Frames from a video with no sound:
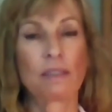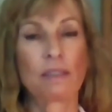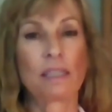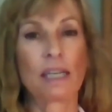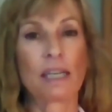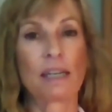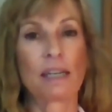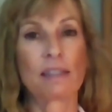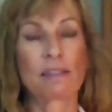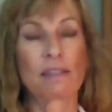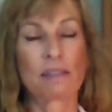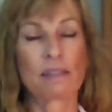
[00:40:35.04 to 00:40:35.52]

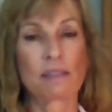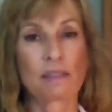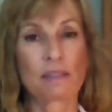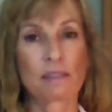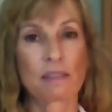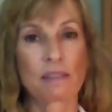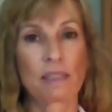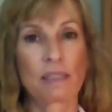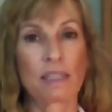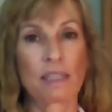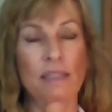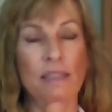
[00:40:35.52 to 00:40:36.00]
yes,
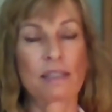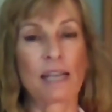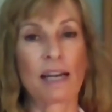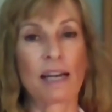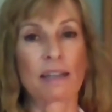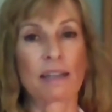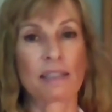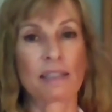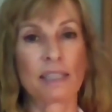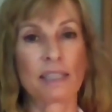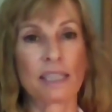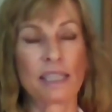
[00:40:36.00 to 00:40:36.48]

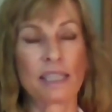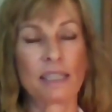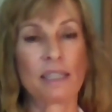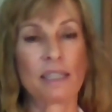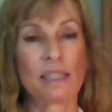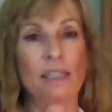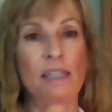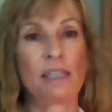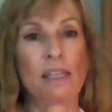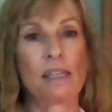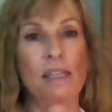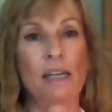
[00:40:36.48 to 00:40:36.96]
exactly.
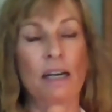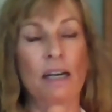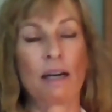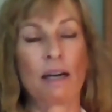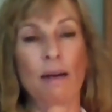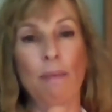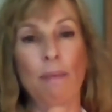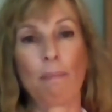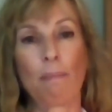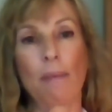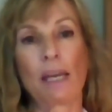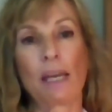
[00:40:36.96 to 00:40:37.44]

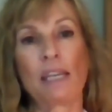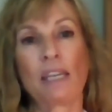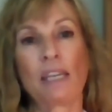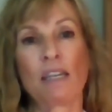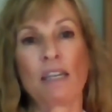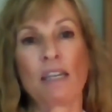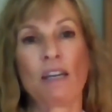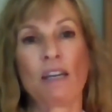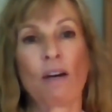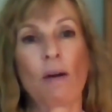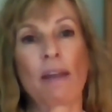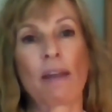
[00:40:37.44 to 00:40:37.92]
You
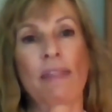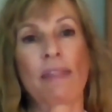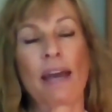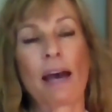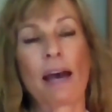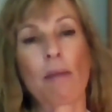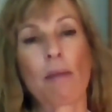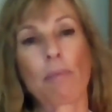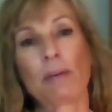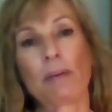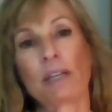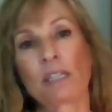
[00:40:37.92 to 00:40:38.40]
know, and
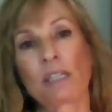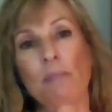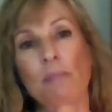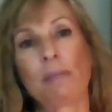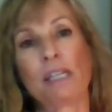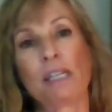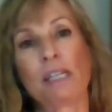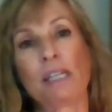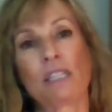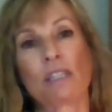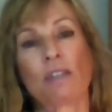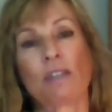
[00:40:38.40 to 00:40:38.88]
that brings me
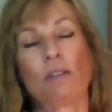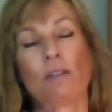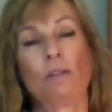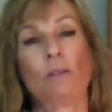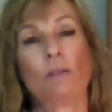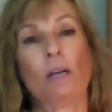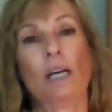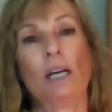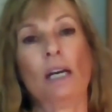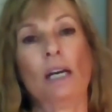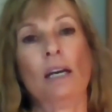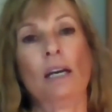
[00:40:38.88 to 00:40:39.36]

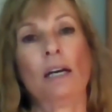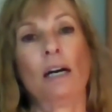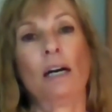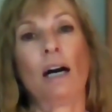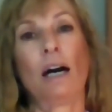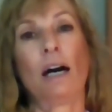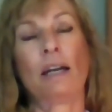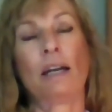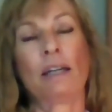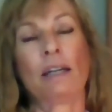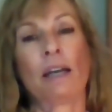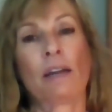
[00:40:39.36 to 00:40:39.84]
to
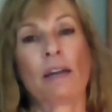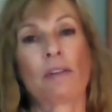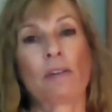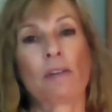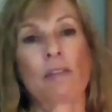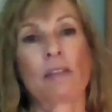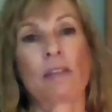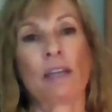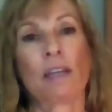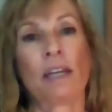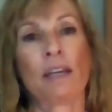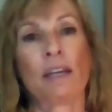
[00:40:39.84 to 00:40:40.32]
another
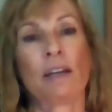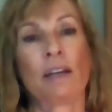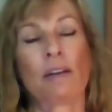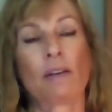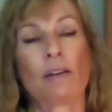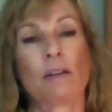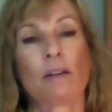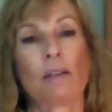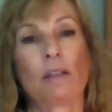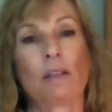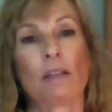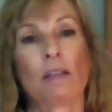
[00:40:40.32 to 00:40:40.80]
thing,
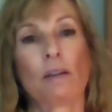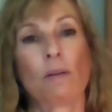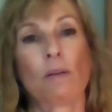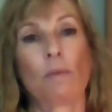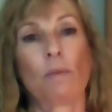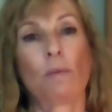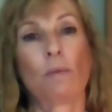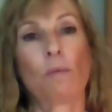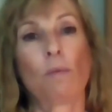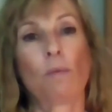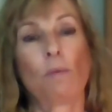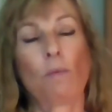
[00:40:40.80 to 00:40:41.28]

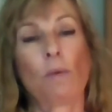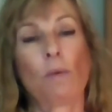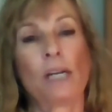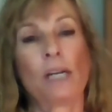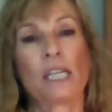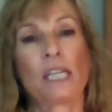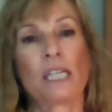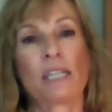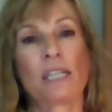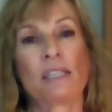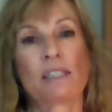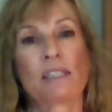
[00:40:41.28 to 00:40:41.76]

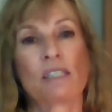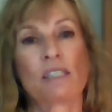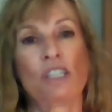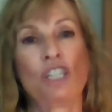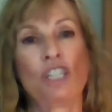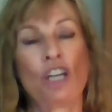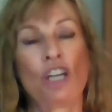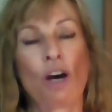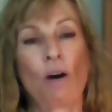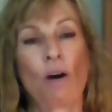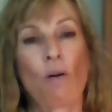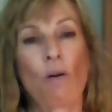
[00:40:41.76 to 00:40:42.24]
which is
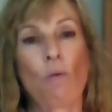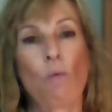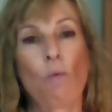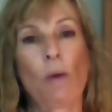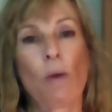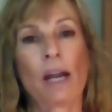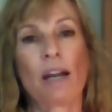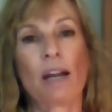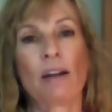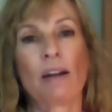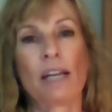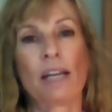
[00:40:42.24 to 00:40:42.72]
know
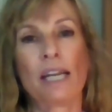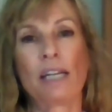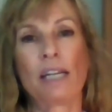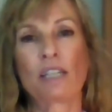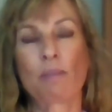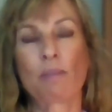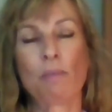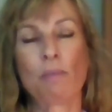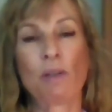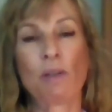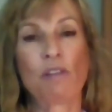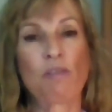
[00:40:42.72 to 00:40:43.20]
where each
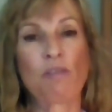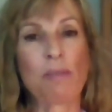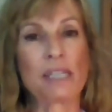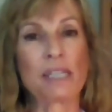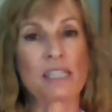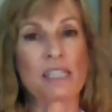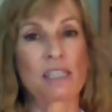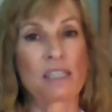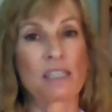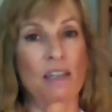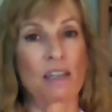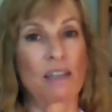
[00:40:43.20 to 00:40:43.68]
movement
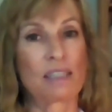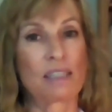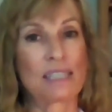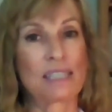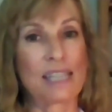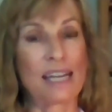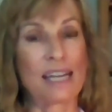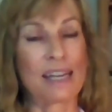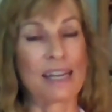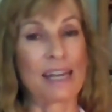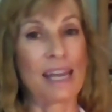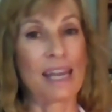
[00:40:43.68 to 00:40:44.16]
starts
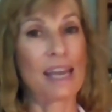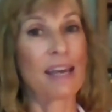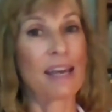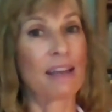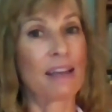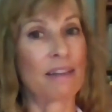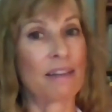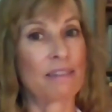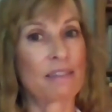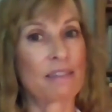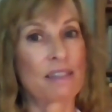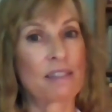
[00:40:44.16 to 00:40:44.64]
and
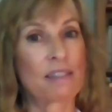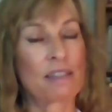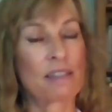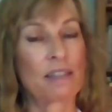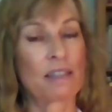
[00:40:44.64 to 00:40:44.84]
ends.